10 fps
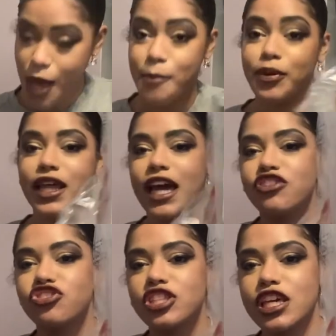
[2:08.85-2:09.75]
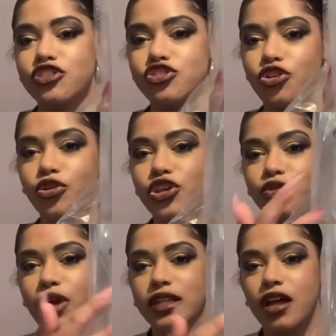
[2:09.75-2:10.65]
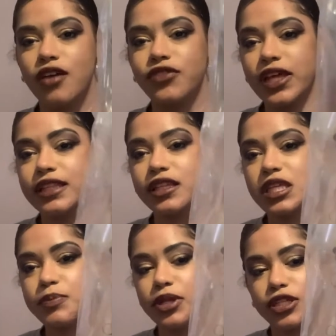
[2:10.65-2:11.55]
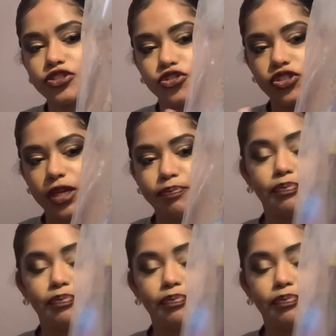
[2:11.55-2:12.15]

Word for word: but like i just think it's so cute i love like lilly pulitzer's like